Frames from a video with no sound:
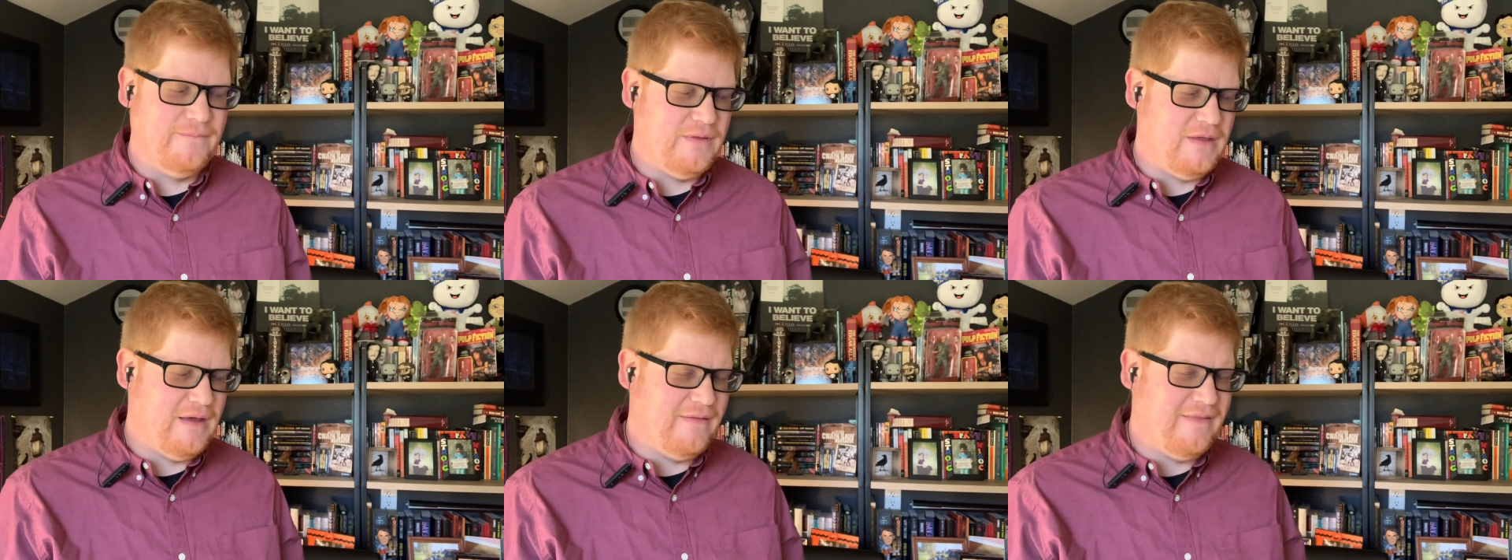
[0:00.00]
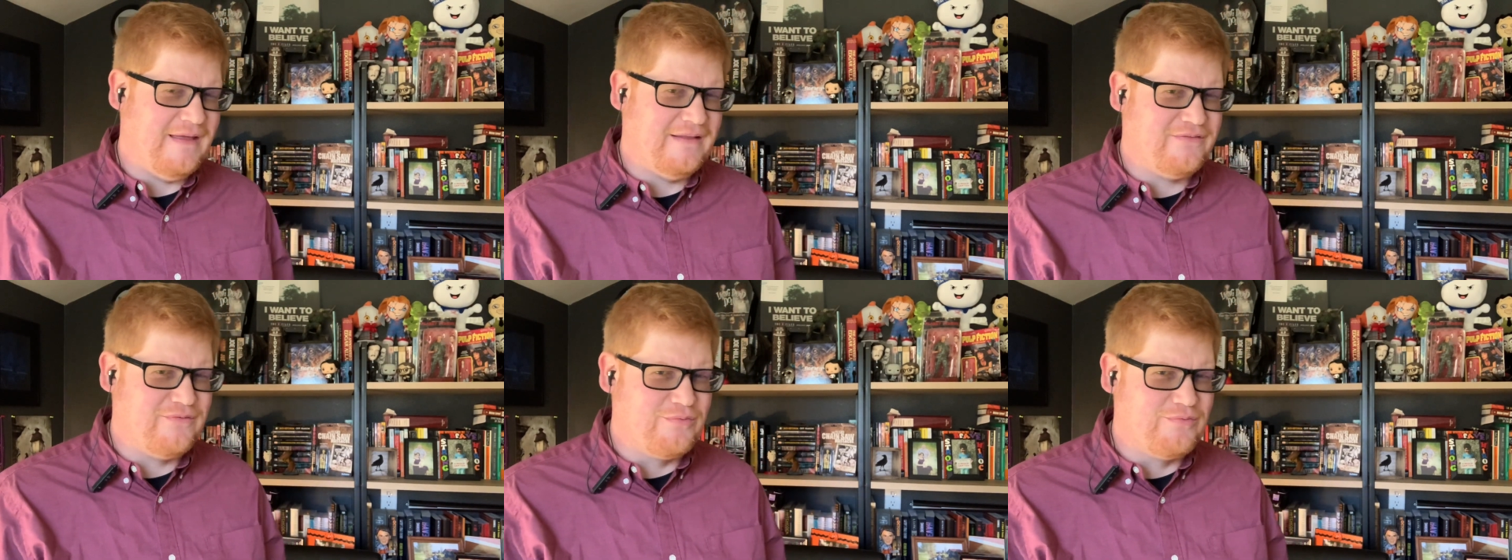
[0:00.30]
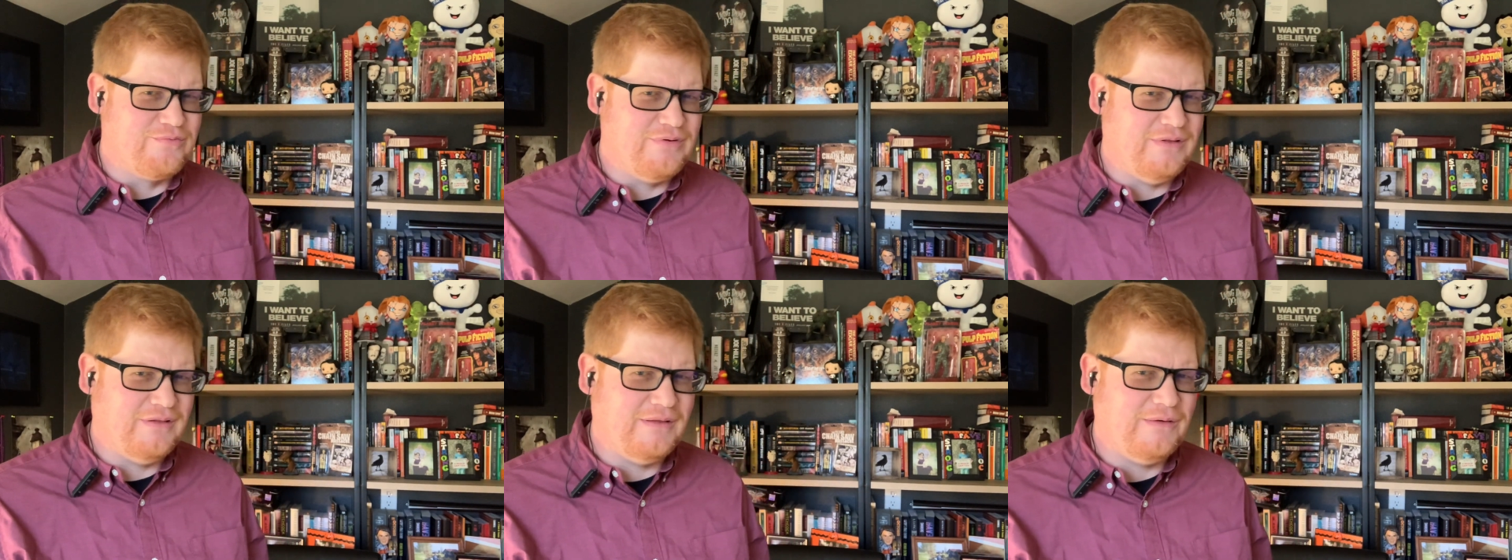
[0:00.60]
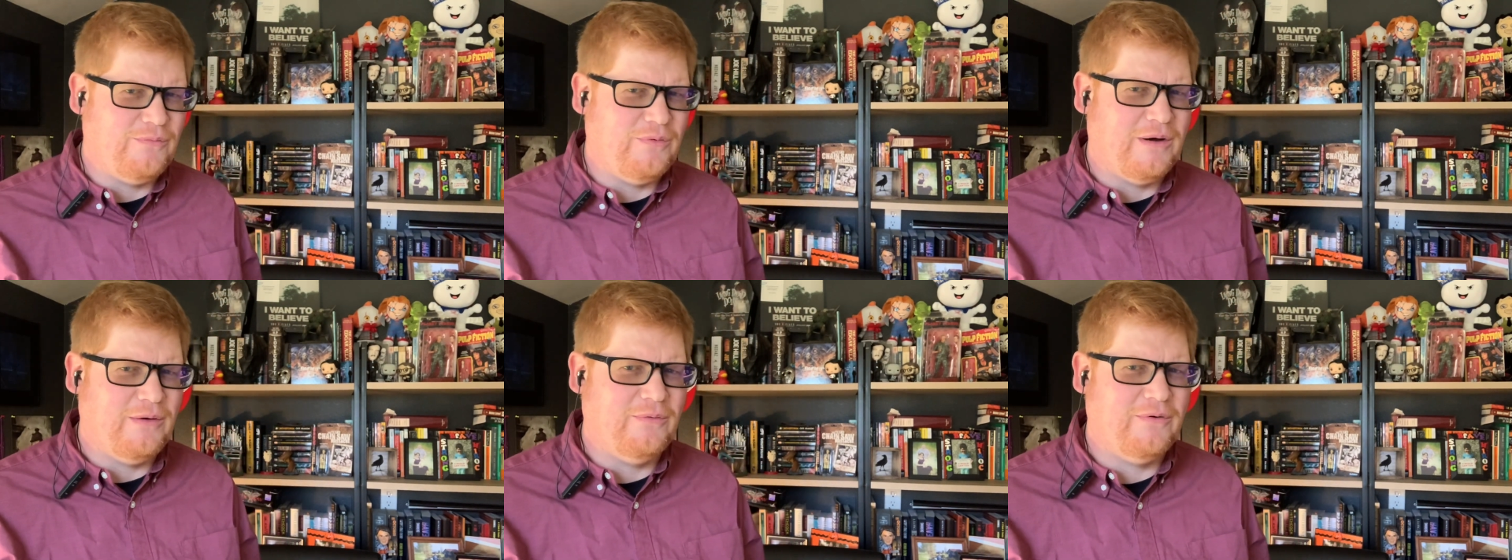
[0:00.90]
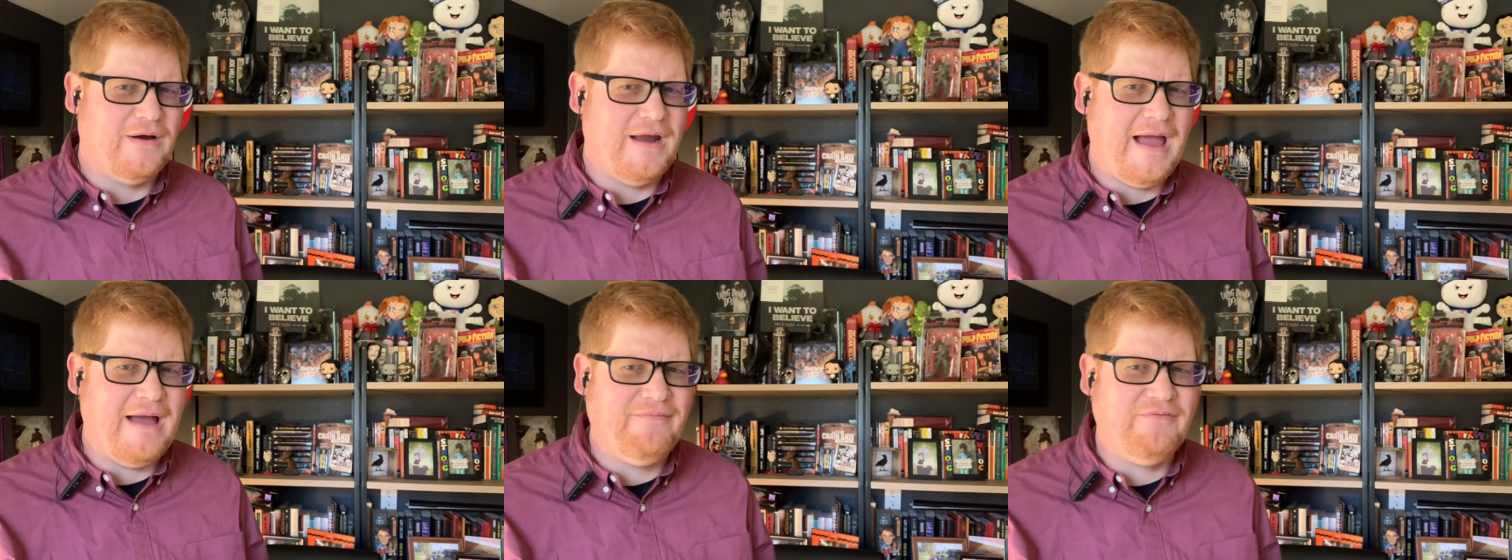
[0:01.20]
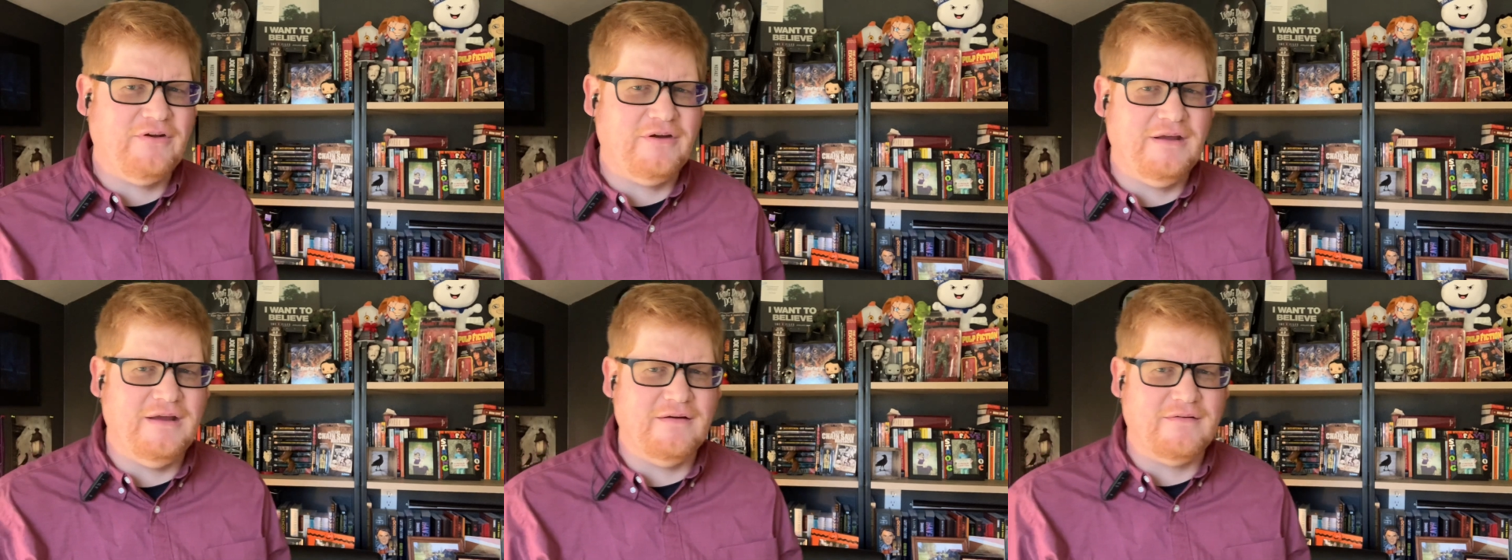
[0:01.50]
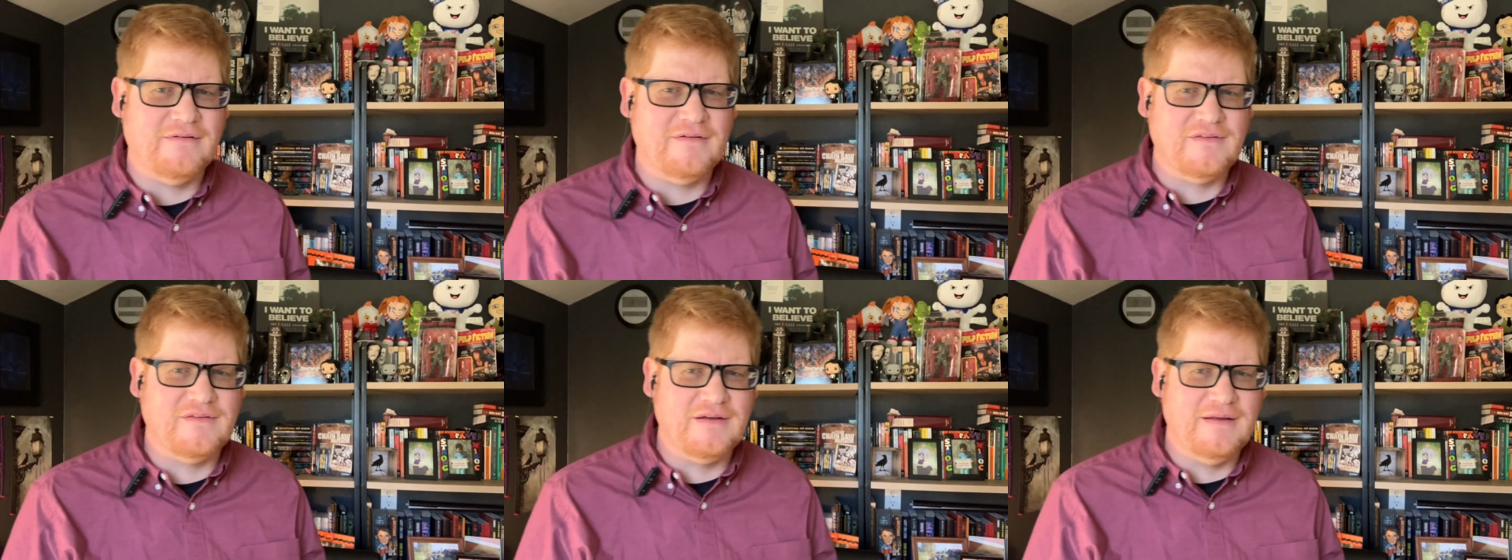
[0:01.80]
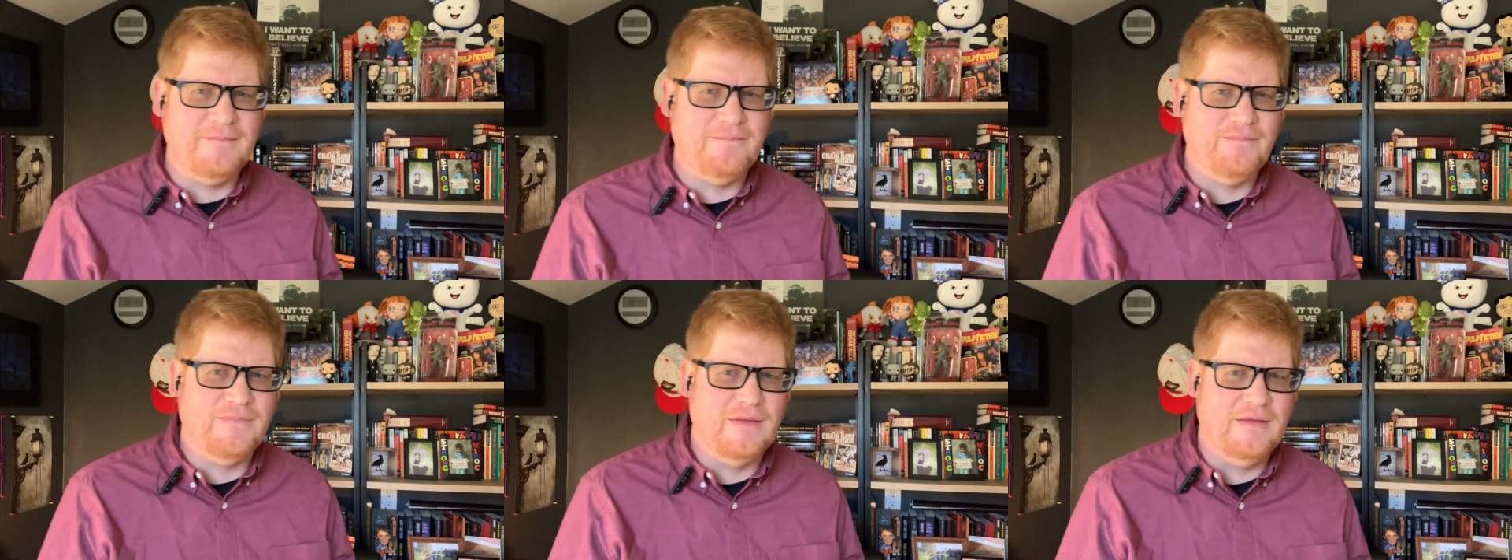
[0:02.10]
And that's really what we're after here, isn't it?